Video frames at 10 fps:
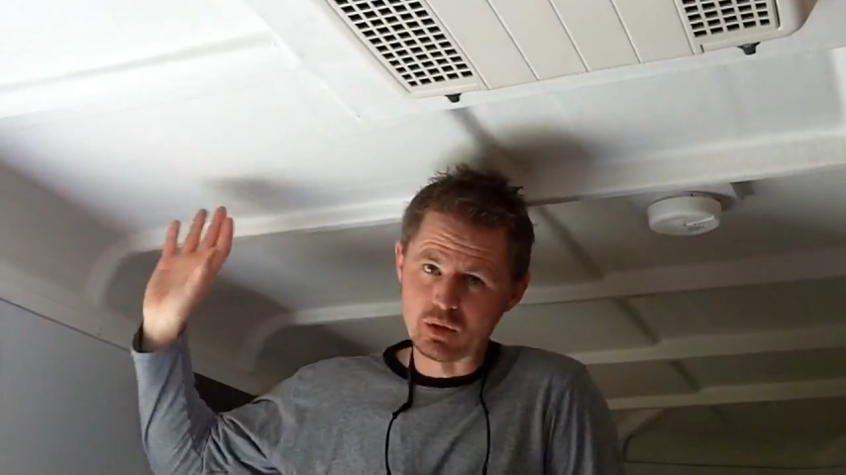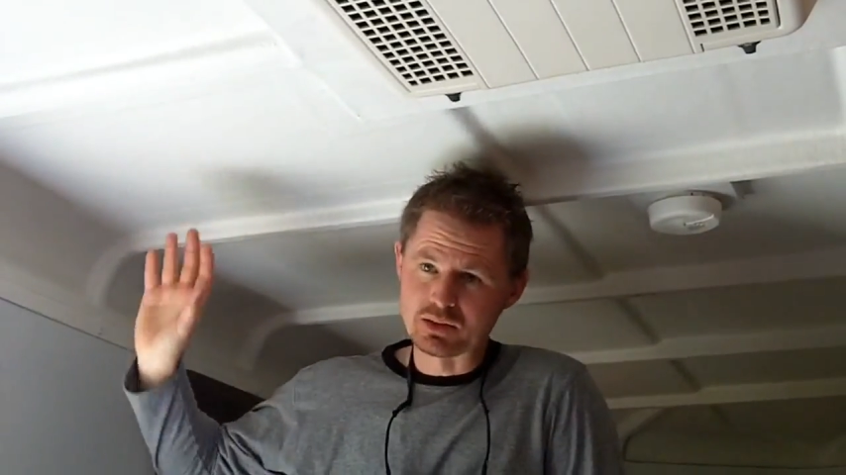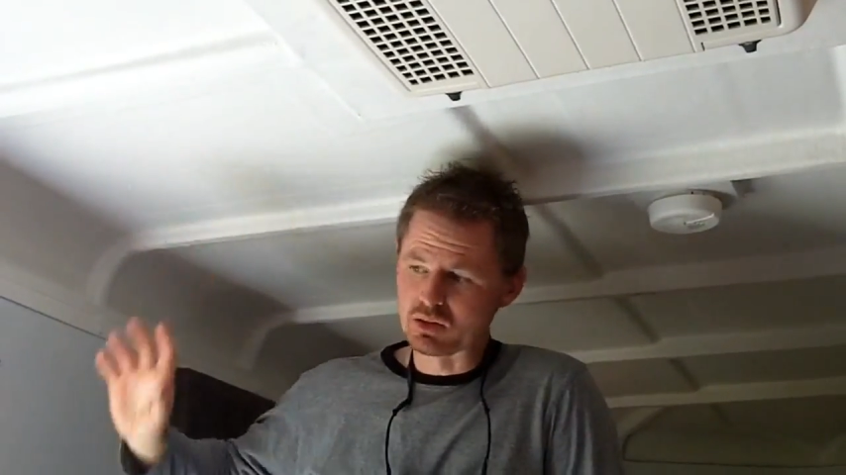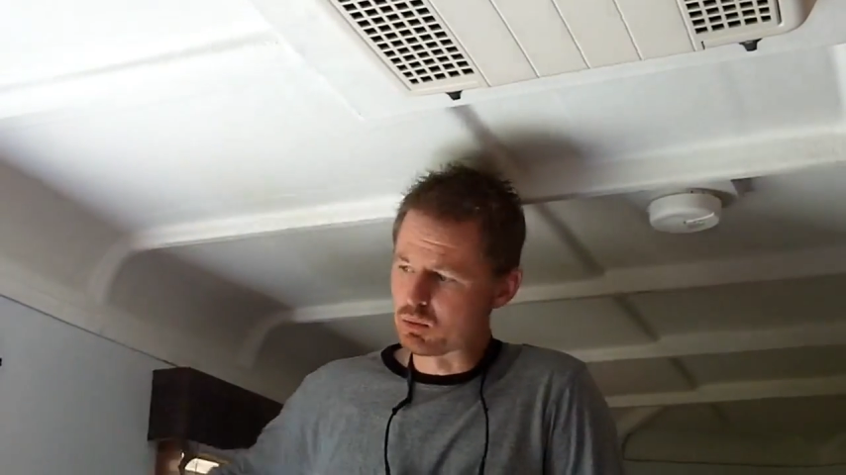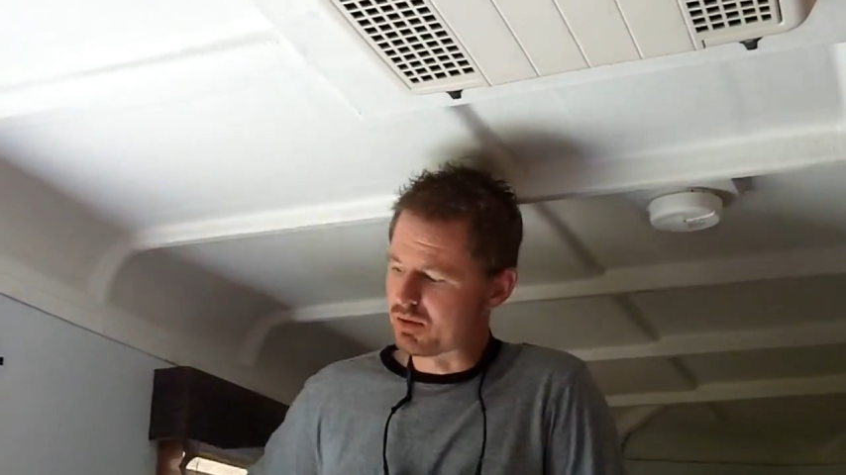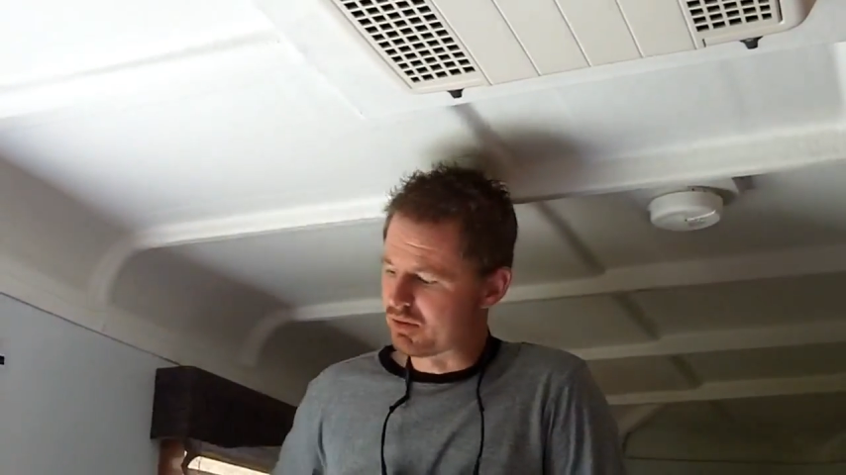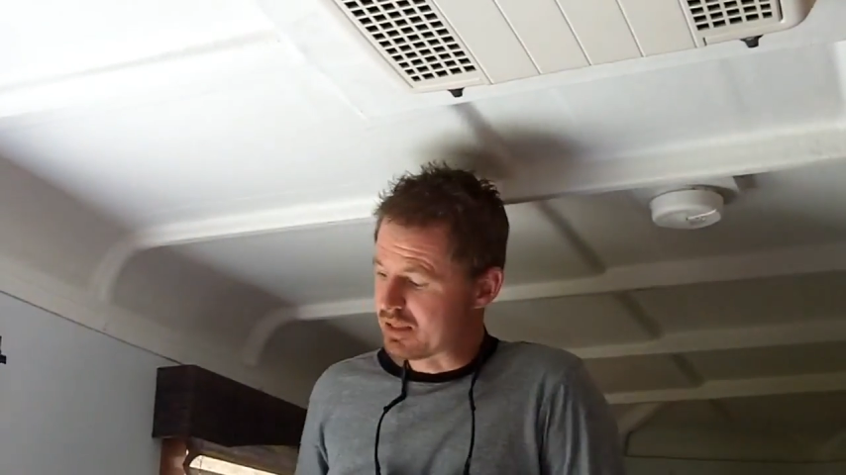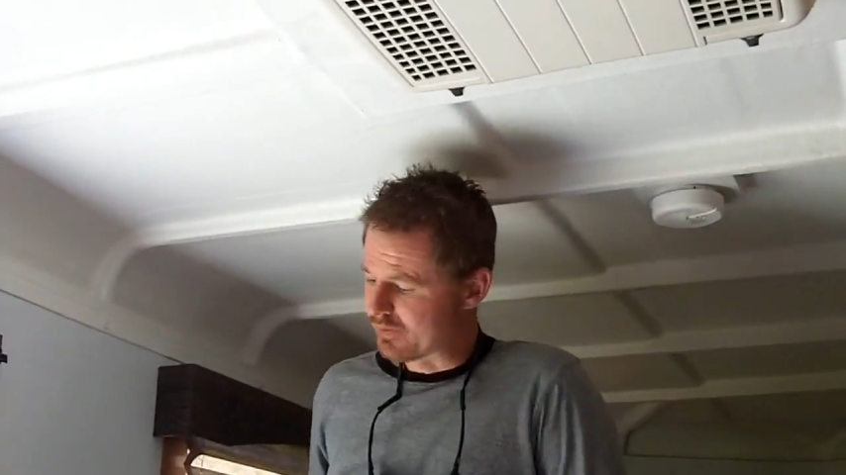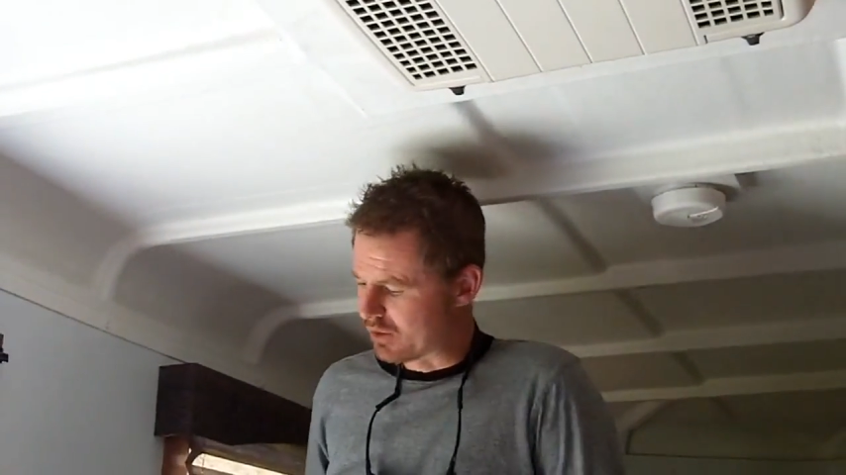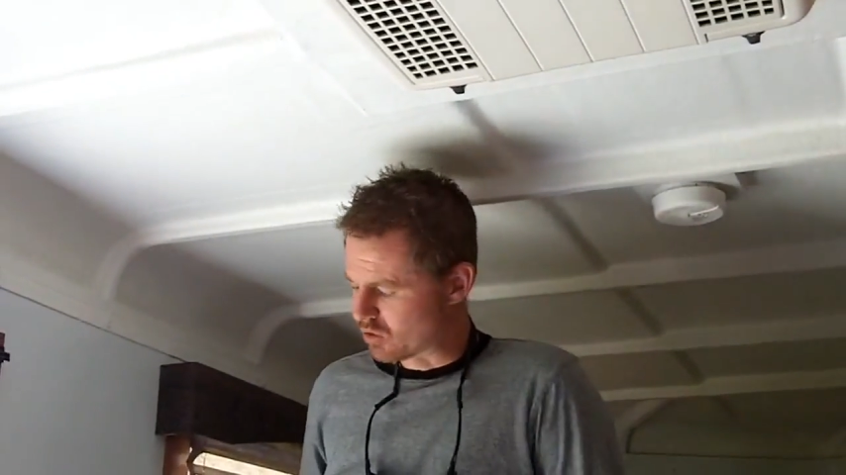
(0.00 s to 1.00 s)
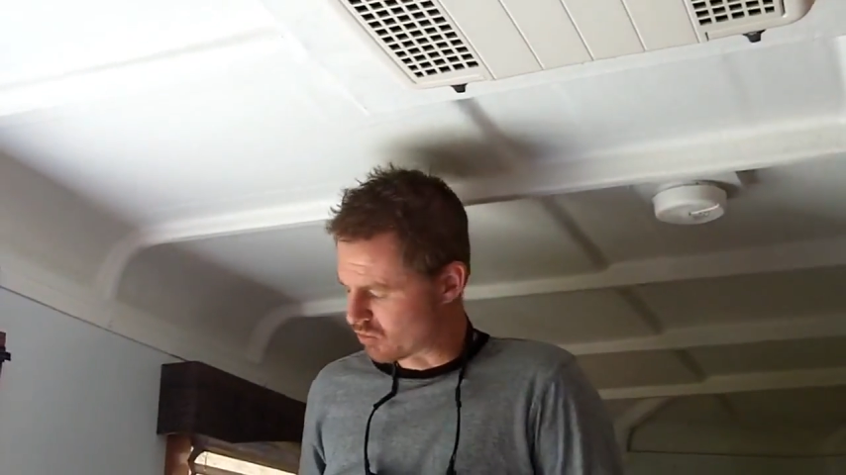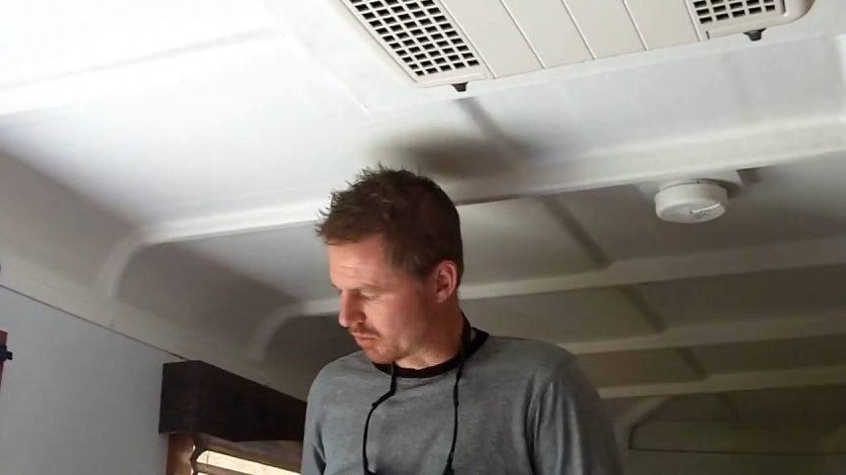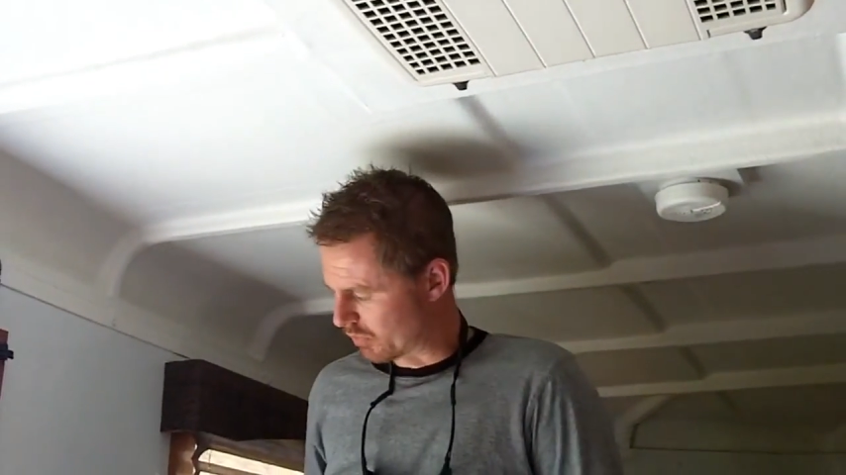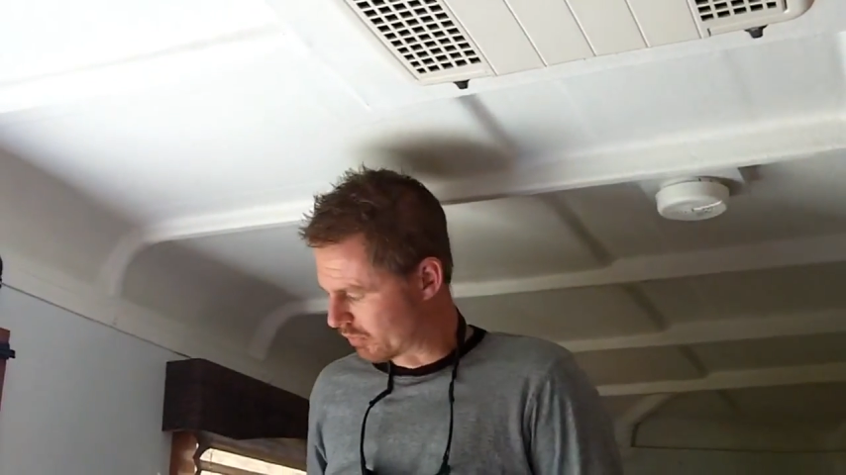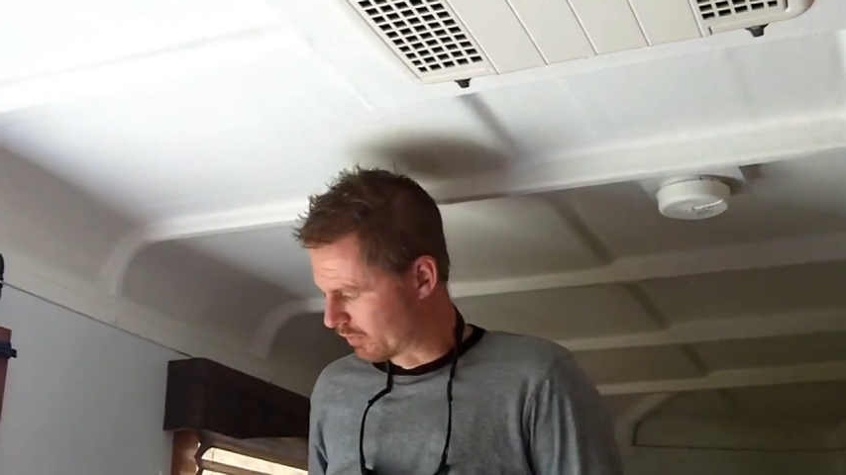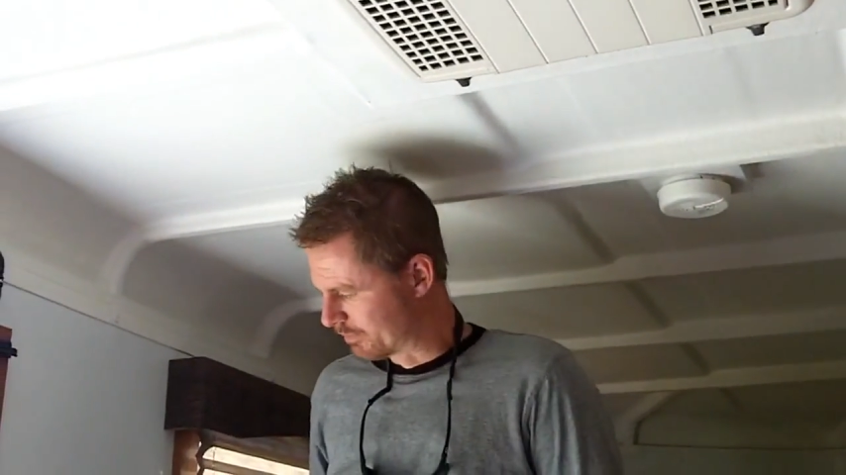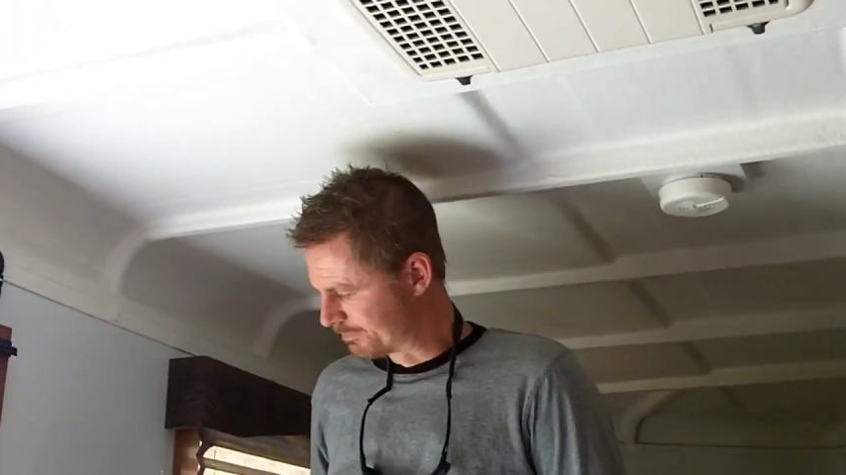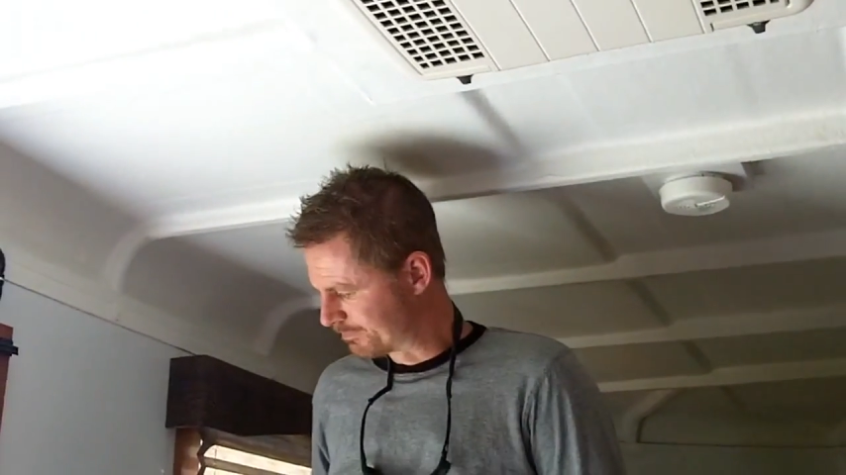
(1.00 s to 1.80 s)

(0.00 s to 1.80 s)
whatsoever in this roof.